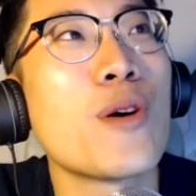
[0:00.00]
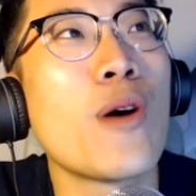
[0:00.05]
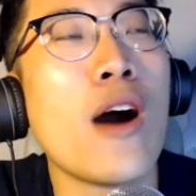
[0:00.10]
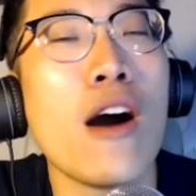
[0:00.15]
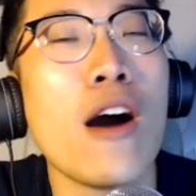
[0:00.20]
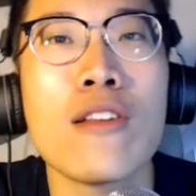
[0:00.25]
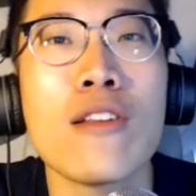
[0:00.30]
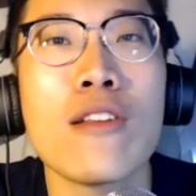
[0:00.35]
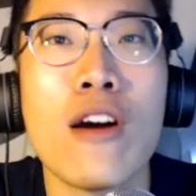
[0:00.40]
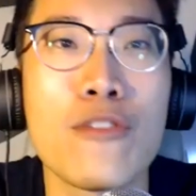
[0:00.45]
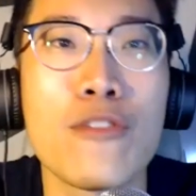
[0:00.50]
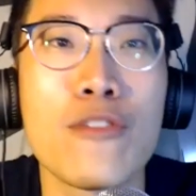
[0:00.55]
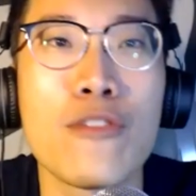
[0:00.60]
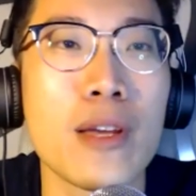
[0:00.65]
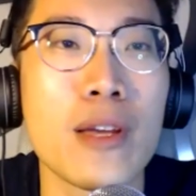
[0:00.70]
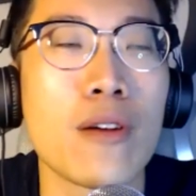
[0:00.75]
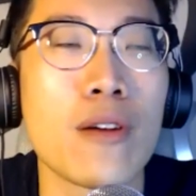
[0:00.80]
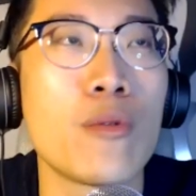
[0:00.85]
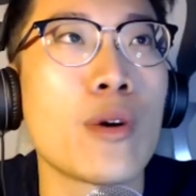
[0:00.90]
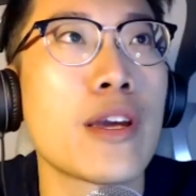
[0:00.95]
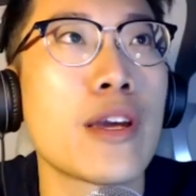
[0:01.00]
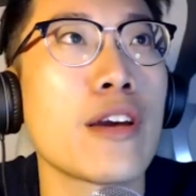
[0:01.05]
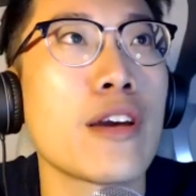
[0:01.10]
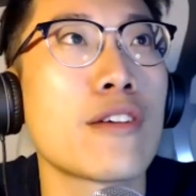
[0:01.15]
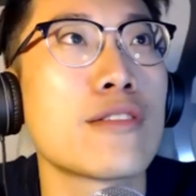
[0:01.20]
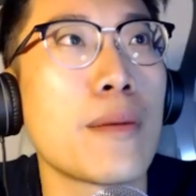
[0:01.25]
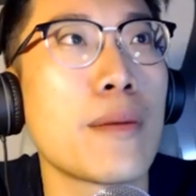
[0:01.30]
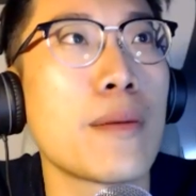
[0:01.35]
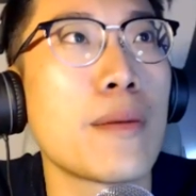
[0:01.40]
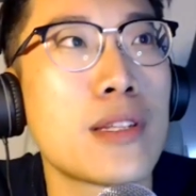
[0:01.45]
how long have you been working
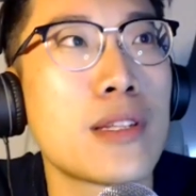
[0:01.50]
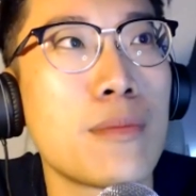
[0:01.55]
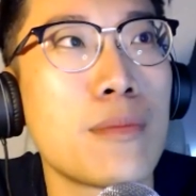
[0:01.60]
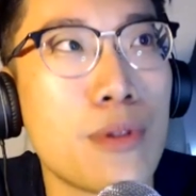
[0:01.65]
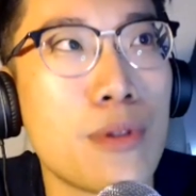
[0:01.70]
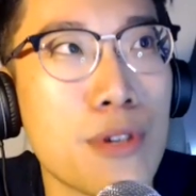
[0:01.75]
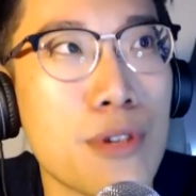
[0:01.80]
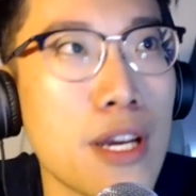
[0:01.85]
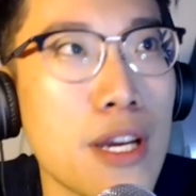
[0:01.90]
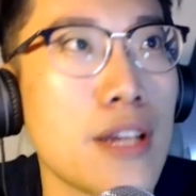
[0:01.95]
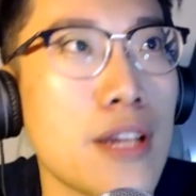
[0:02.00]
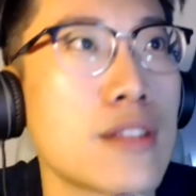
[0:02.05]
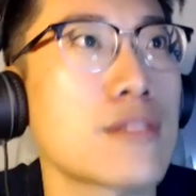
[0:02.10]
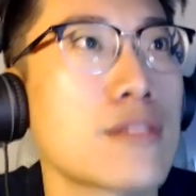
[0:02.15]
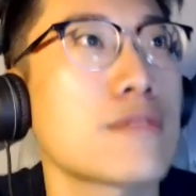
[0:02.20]
on Debitum project?